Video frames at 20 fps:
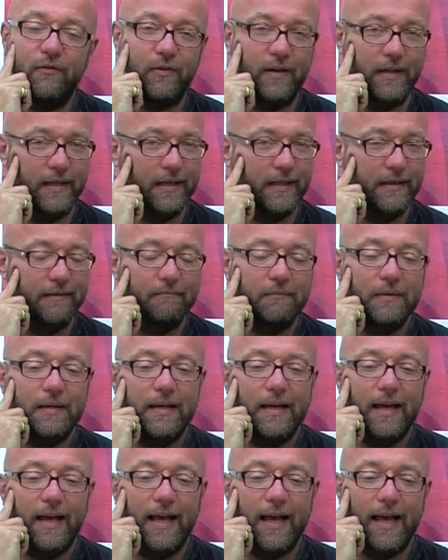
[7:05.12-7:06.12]
funny,
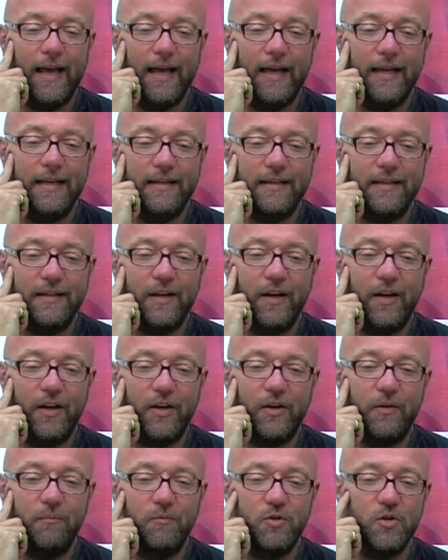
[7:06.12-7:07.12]
and
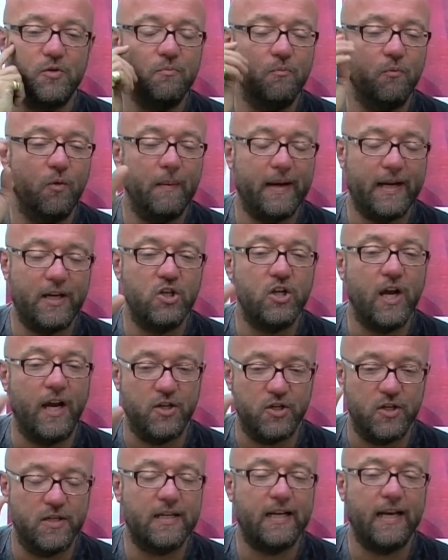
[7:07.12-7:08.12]
just we'll make a
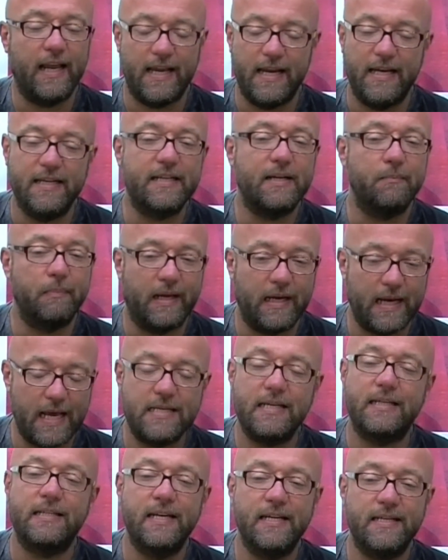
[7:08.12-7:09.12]
change. It's could be
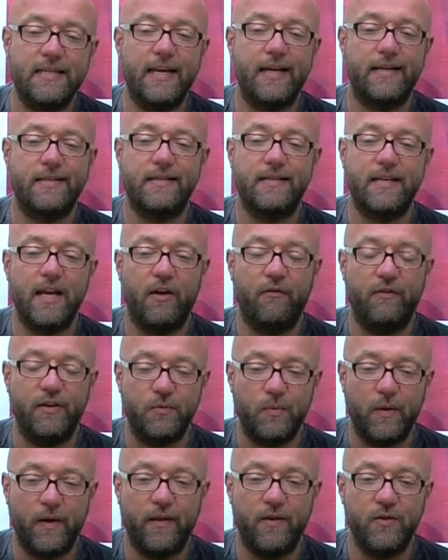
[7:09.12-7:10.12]
classic Sinister Dexter stuff.
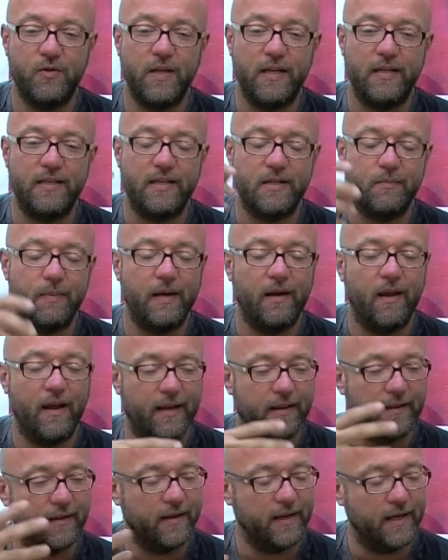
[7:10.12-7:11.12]
It's one of those things. It's a bit
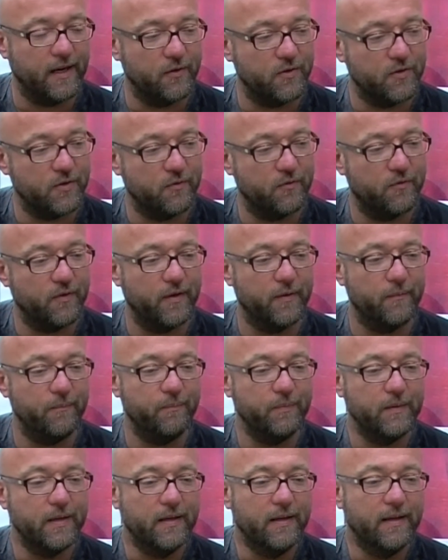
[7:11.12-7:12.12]
like the sort of
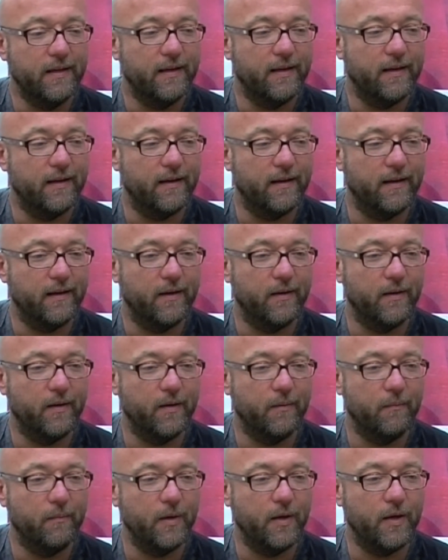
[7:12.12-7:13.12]

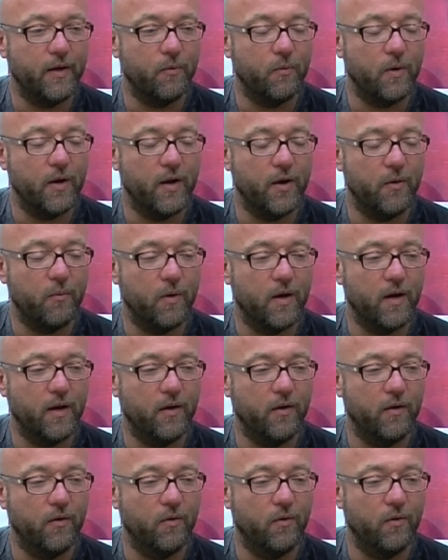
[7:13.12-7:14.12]
Murder
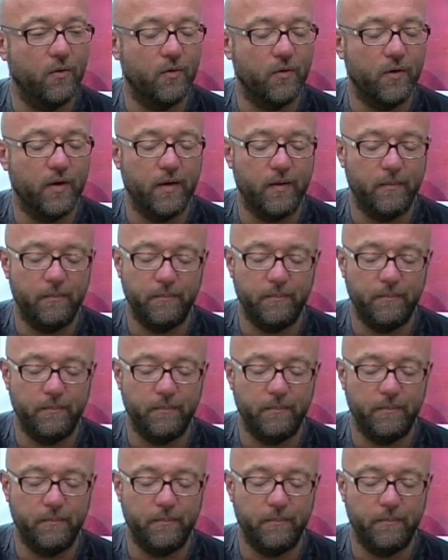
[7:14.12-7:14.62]
101 or